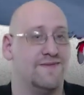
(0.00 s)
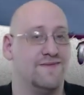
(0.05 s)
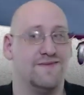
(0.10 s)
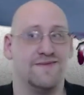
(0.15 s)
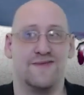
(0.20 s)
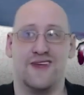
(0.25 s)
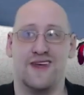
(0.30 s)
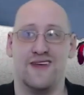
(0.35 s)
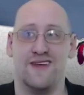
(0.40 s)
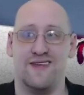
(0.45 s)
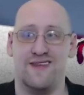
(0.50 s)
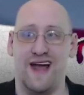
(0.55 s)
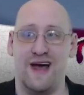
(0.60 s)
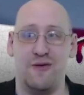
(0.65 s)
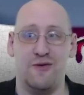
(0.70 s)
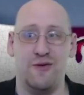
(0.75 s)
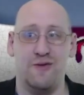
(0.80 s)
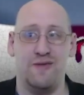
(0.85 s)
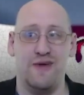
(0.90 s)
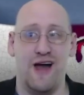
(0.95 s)
because that
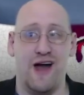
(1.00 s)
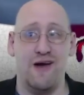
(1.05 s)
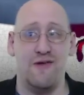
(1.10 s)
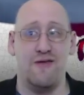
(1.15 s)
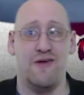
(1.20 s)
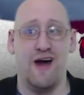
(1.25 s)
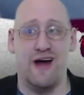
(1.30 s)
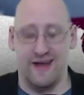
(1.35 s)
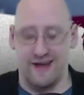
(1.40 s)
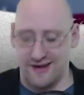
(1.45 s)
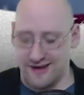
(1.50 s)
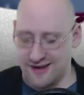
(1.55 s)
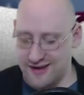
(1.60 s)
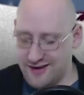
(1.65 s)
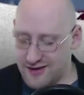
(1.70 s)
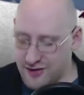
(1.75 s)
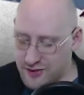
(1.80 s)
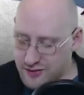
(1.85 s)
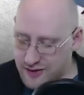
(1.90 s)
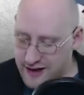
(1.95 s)
would be ironic.
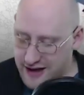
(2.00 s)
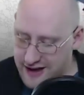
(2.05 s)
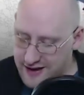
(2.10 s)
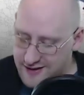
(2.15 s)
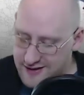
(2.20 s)
Okay.